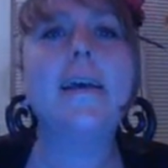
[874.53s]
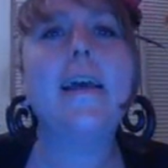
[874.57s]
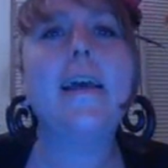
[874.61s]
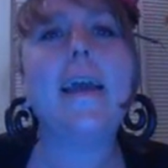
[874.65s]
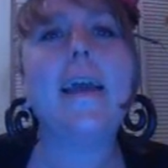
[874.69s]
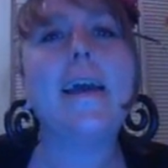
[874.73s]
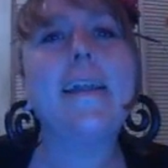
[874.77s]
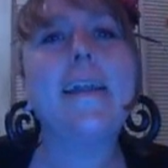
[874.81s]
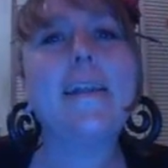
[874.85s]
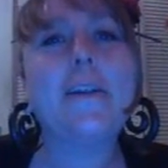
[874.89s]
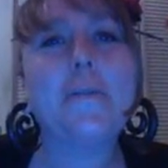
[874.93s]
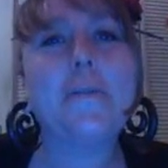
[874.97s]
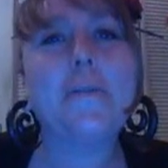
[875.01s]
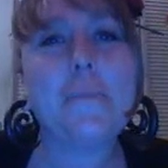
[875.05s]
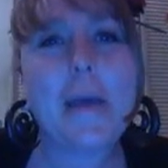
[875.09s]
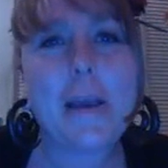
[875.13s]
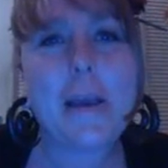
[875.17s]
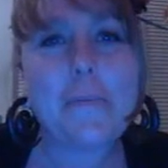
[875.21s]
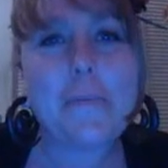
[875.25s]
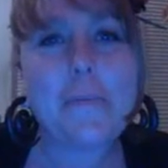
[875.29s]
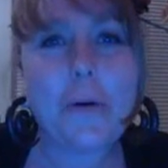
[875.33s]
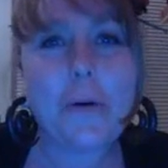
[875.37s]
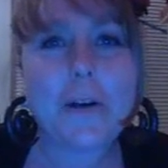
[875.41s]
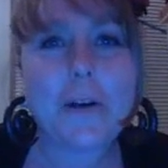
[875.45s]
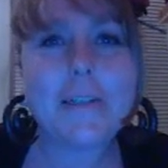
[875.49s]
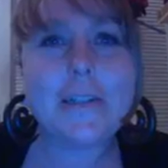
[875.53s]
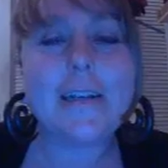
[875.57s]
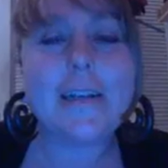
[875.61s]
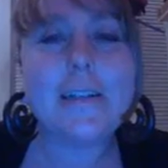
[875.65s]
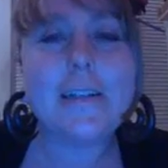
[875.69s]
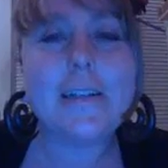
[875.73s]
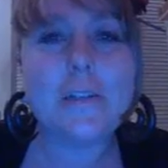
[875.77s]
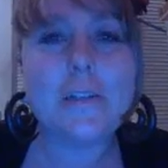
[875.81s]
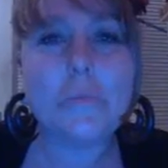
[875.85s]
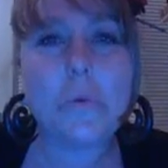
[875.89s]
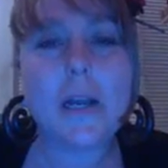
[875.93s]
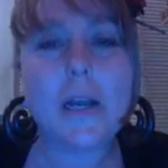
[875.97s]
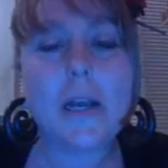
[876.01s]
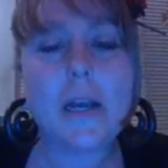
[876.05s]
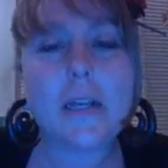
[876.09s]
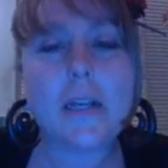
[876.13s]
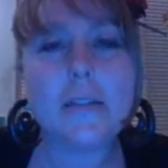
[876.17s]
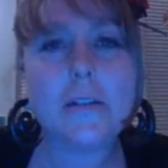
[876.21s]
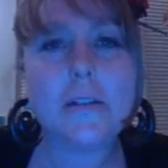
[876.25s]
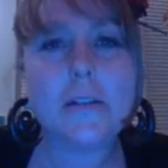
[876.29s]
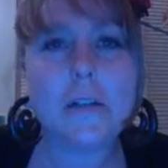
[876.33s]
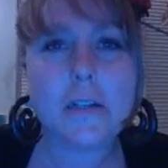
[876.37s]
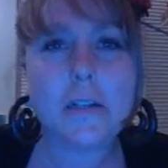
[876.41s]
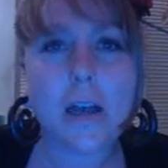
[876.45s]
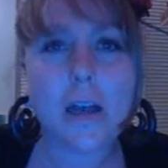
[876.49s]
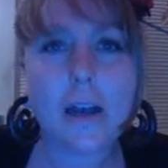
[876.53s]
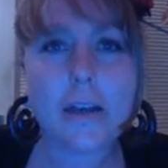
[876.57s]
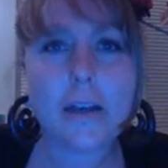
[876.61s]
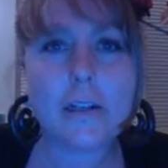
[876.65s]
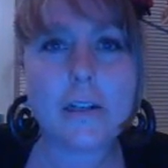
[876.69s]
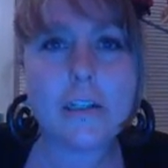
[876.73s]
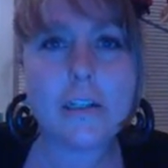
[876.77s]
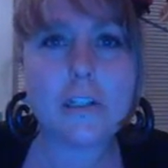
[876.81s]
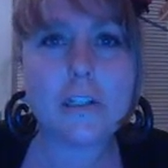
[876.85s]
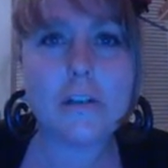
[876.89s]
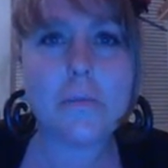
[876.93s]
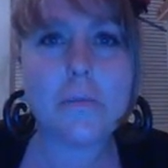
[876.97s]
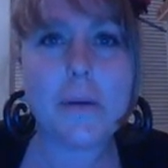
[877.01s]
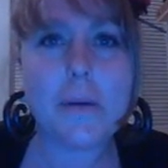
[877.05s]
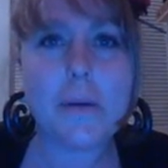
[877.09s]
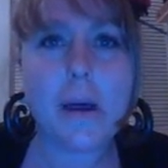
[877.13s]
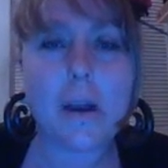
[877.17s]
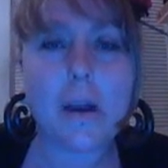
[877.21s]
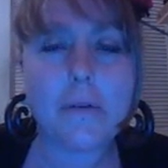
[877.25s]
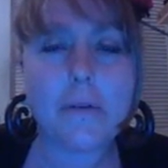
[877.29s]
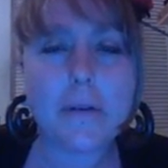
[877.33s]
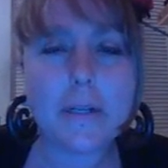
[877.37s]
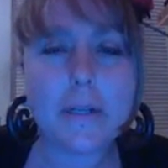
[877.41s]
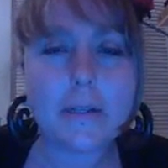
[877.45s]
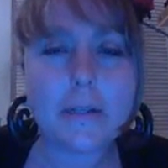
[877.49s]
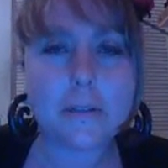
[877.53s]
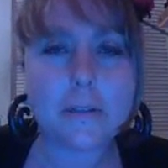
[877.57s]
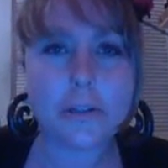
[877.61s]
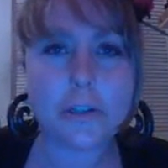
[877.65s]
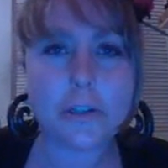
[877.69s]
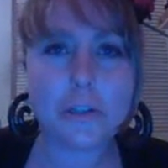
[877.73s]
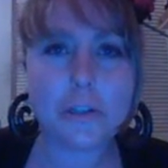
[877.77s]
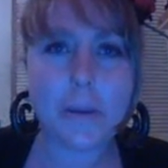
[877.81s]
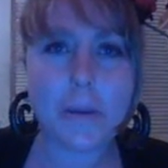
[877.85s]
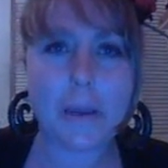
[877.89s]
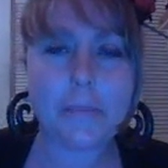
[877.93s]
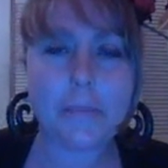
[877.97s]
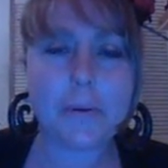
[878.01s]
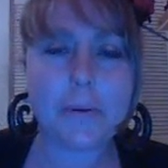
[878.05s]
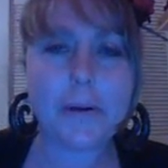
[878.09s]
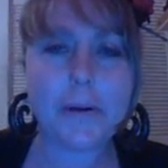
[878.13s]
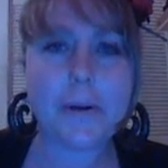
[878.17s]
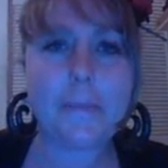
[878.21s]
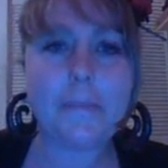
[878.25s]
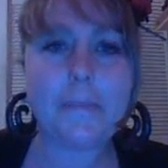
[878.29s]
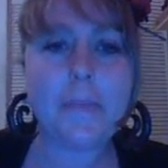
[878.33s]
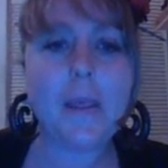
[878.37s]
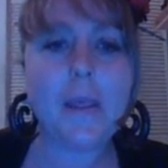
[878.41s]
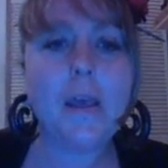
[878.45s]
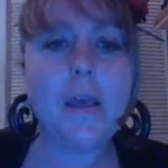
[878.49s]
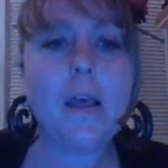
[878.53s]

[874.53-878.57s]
and it'll make more sense when I start talking to you about our research paper.